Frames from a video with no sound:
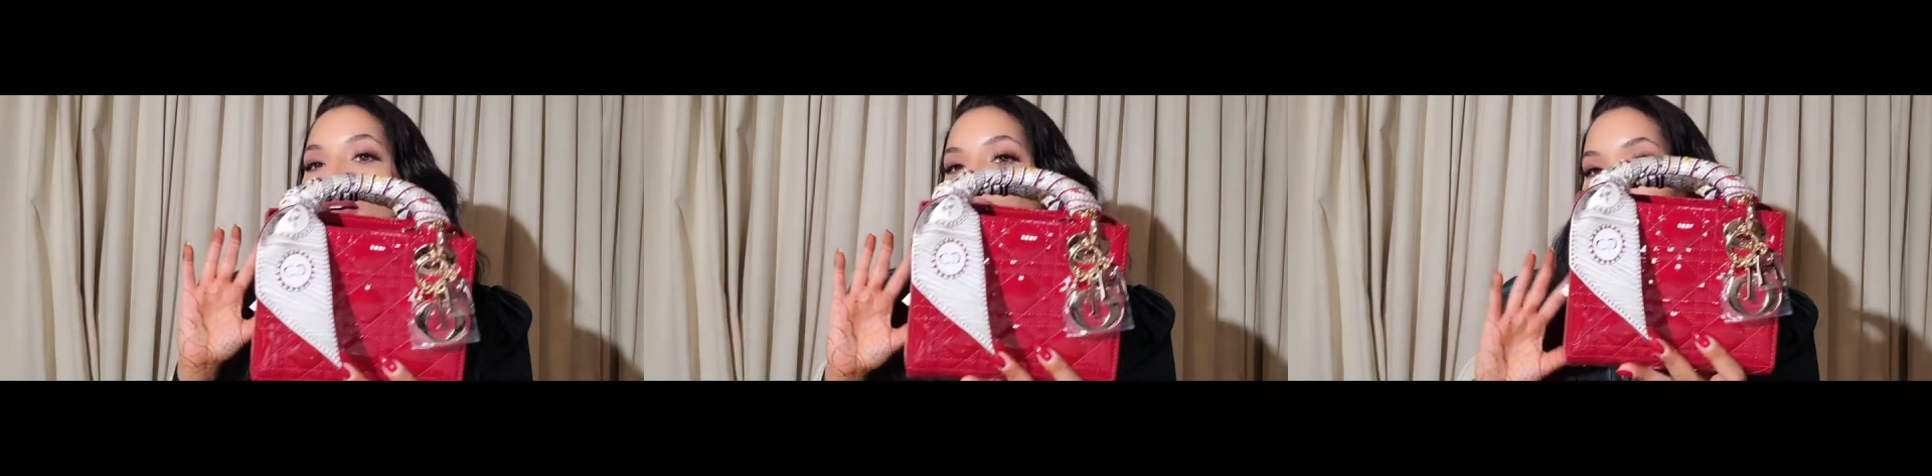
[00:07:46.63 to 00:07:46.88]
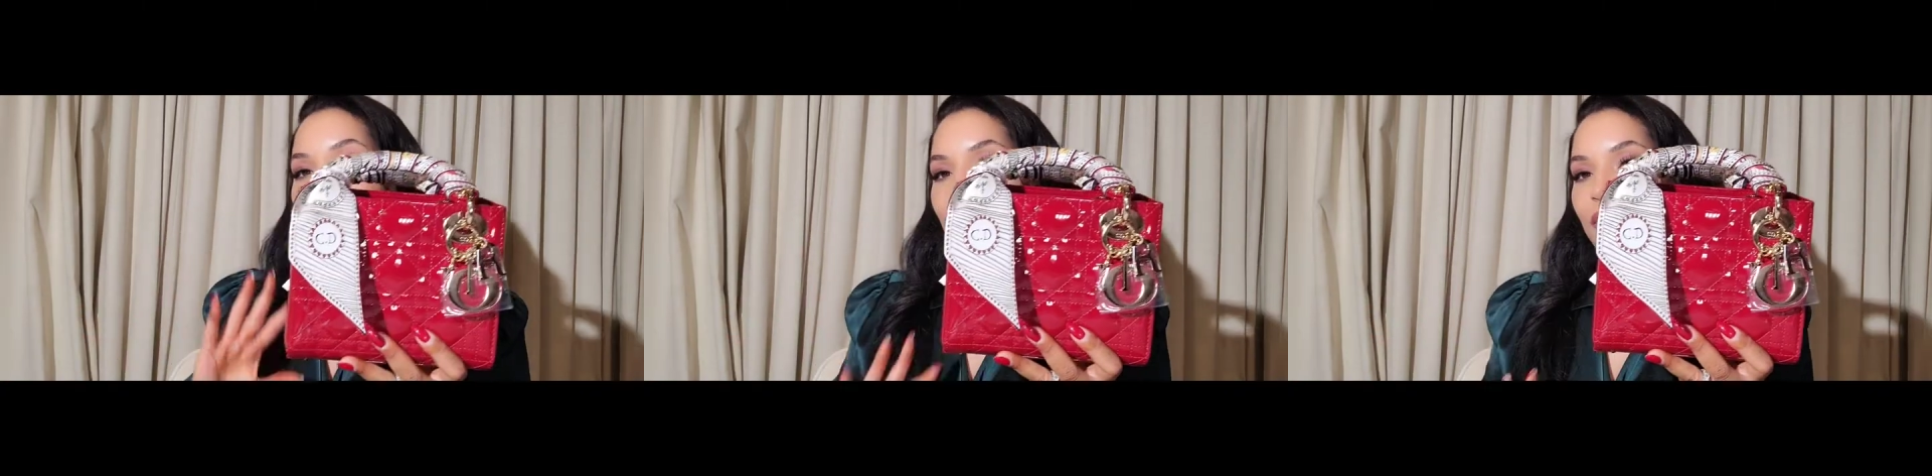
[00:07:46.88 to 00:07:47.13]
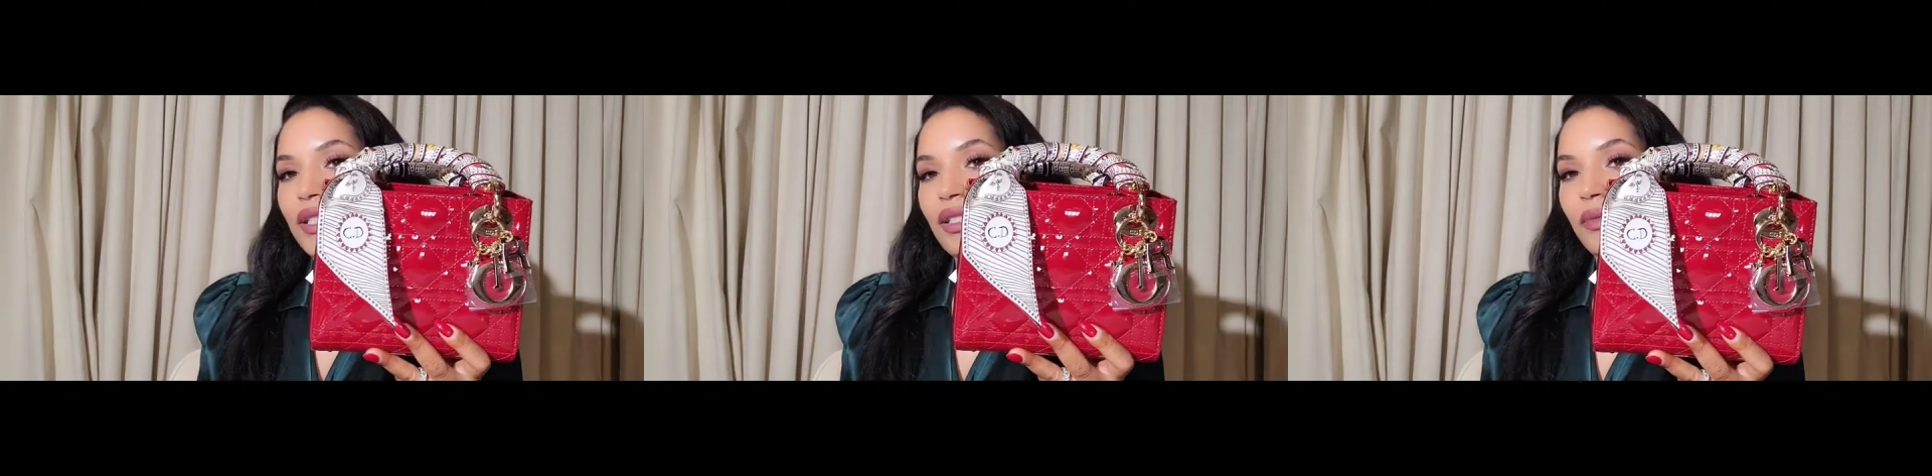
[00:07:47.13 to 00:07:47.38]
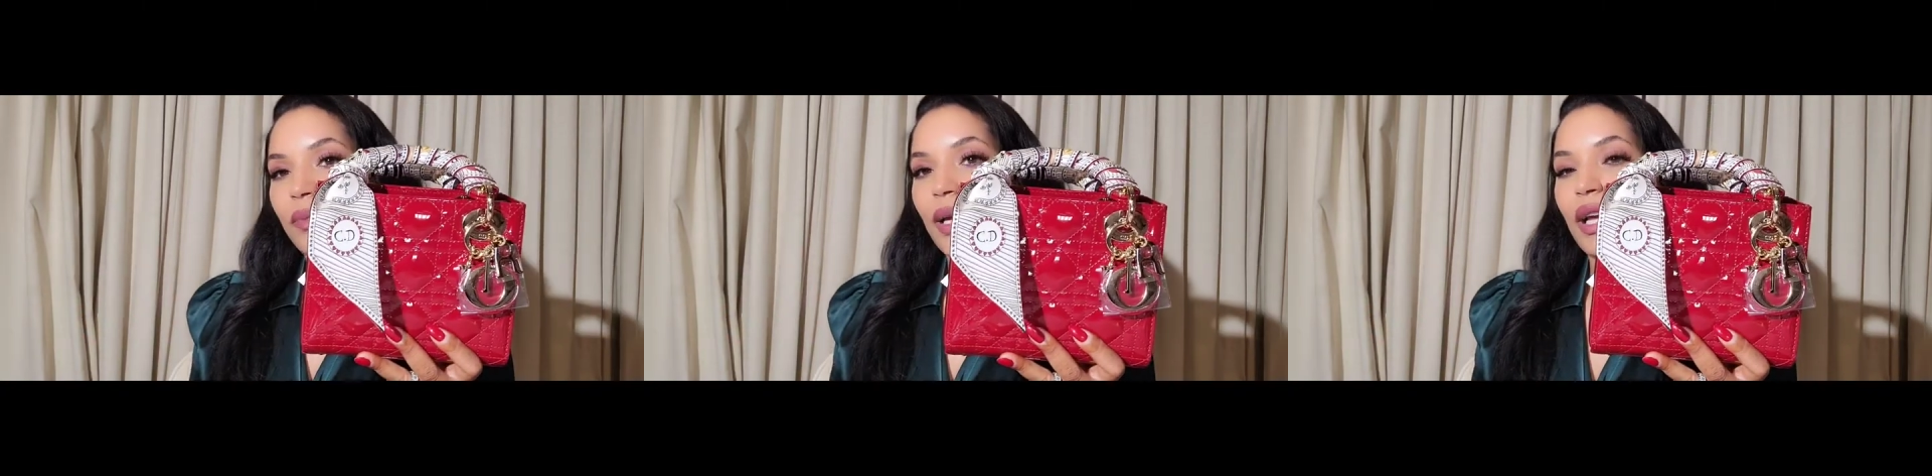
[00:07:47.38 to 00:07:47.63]
an
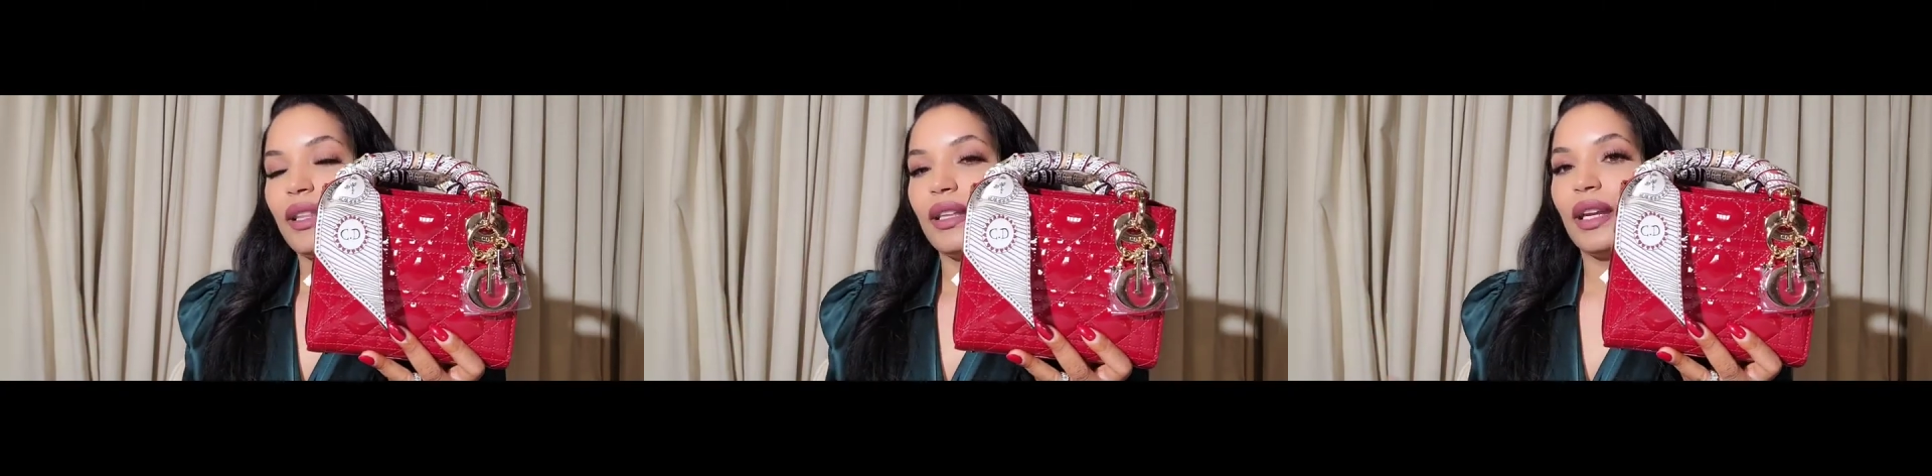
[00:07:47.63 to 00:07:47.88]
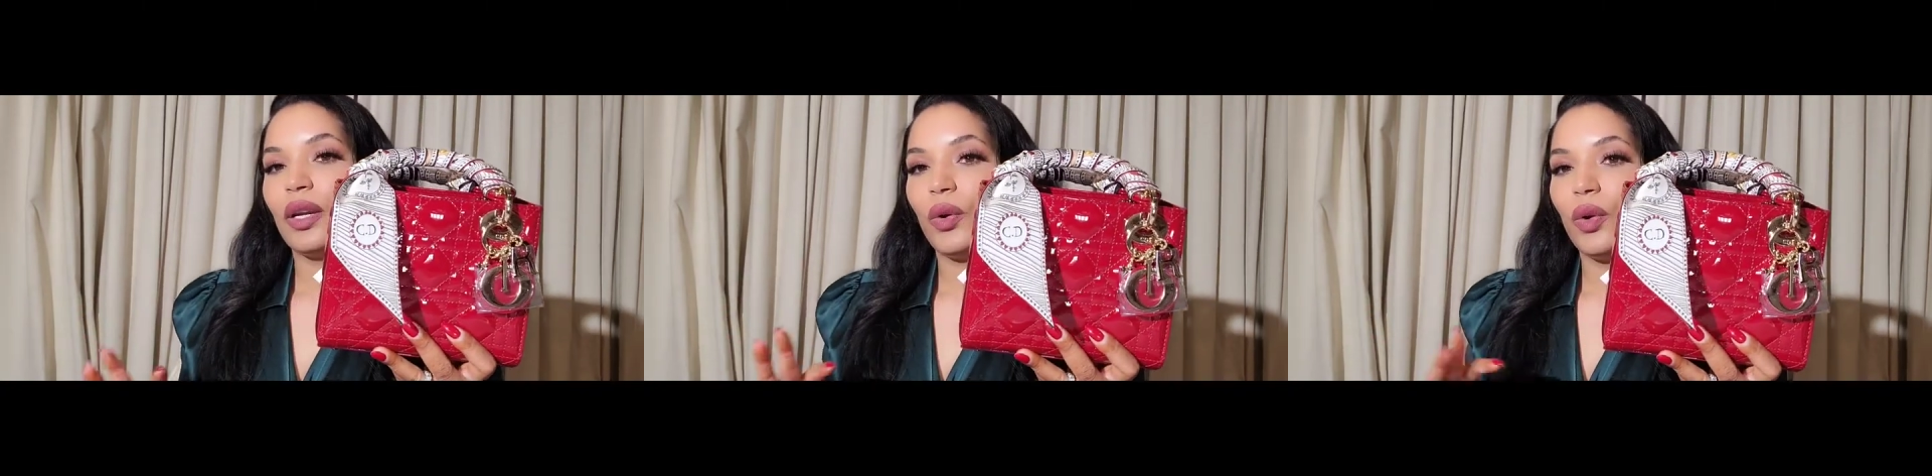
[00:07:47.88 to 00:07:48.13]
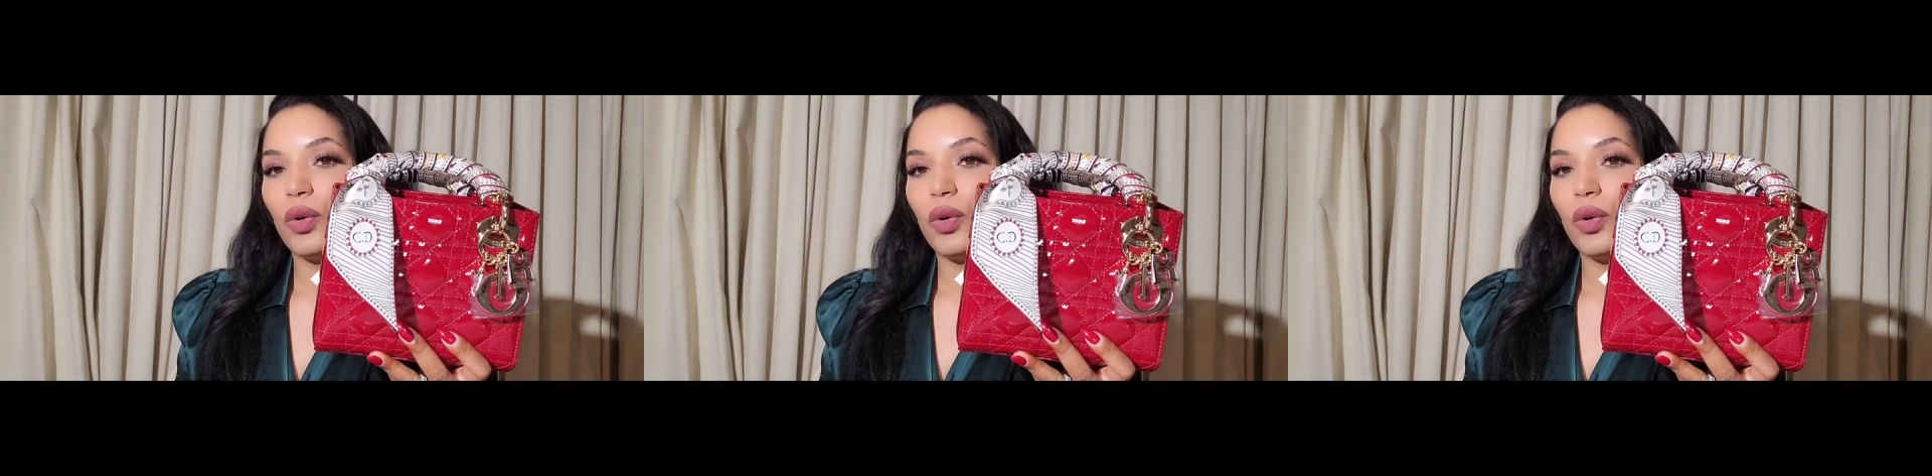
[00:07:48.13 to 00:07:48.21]
expensive bag that I know